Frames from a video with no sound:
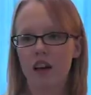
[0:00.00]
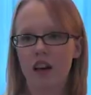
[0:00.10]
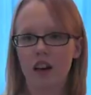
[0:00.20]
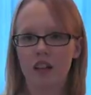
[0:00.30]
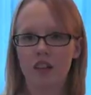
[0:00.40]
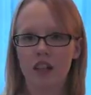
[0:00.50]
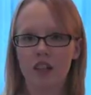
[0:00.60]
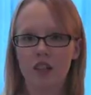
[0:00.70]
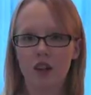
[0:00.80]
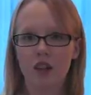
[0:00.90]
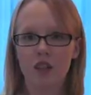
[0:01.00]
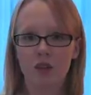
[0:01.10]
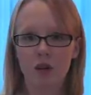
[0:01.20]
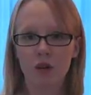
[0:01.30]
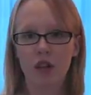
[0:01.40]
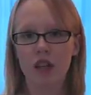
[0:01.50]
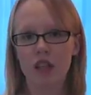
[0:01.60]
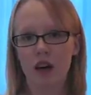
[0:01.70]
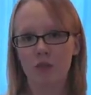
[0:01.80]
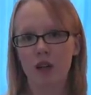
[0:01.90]
And they started to throw
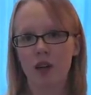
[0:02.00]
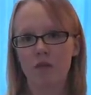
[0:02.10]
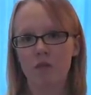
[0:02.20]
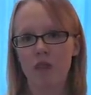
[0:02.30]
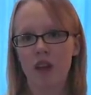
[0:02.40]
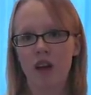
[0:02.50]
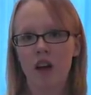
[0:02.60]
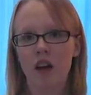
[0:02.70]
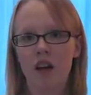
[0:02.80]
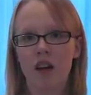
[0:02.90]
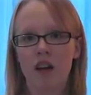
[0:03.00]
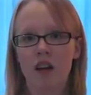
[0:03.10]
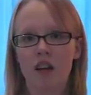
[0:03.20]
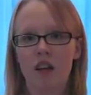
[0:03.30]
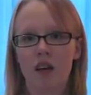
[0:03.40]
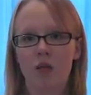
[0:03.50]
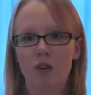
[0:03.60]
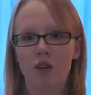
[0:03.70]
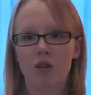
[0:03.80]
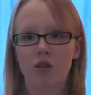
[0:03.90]
things at me. They
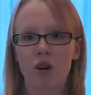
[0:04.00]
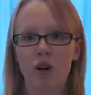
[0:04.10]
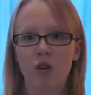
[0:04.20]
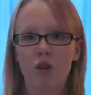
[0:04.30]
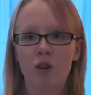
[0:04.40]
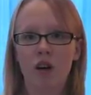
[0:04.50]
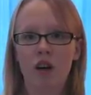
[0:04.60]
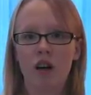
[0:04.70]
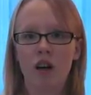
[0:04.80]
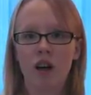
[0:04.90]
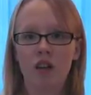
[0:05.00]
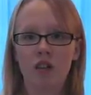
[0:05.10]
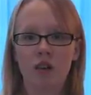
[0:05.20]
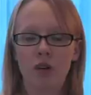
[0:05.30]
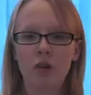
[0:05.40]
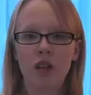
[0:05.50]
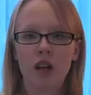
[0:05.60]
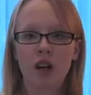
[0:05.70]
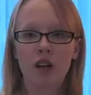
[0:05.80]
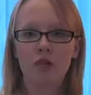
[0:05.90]
would throw
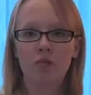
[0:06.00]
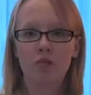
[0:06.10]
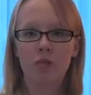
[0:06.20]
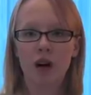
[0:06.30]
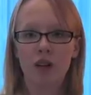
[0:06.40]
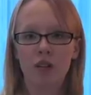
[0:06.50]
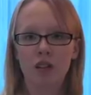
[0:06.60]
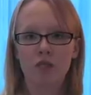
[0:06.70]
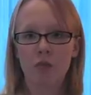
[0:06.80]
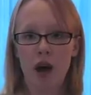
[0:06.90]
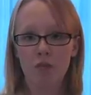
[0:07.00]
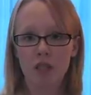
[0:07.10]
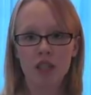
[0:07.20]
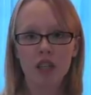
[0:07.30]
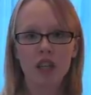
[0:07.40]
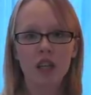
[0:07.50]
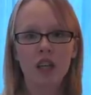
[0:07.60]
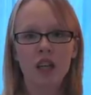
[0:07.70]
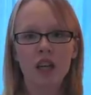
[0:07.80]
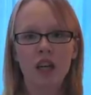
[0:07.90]
2-liter bottles of Pepsi,
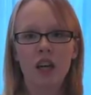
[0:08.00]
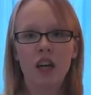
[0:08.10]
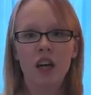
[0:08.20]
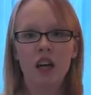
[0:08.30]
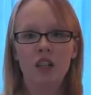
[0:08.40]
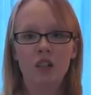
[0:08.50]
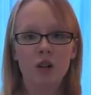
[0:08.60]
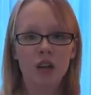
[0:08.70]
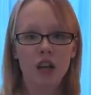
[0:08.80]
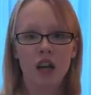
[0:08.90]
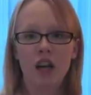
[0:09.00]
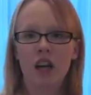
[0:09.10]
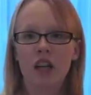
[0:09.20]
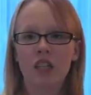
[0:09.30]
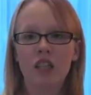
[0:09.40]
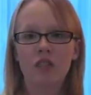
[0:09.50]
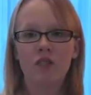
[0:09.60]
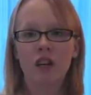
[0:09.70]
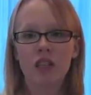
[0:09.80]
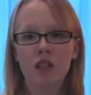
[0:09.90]
soda cans,
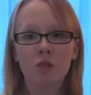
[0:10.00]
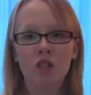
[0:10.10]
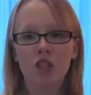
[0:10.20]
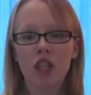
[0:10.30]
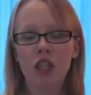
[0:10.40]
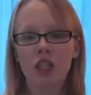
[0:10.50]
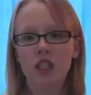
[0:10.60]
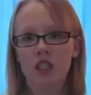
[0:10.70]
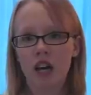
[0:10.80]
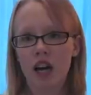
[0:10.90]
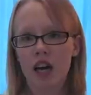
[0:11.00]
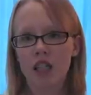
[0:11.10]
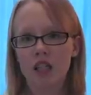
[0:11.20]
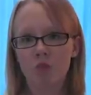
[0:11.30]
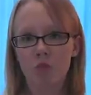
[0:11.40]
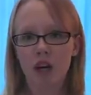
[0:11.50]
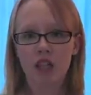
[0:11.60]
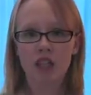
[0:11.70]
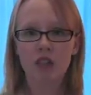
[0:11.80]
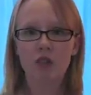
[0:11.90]
vending machines, snacks,
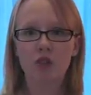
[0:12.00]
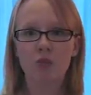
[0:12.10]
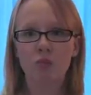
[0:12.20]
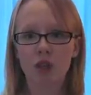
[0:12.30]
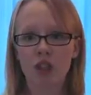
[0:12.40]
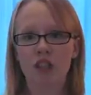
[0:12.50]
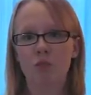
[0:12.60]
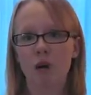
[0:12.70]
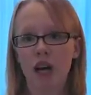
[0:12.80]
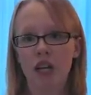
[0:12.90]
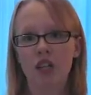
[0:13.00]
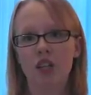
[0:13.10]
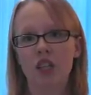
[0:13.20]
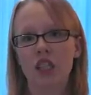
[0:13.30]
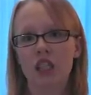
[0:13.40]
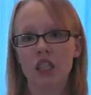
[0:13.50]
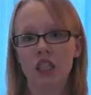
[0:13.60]
pencils, books, binders,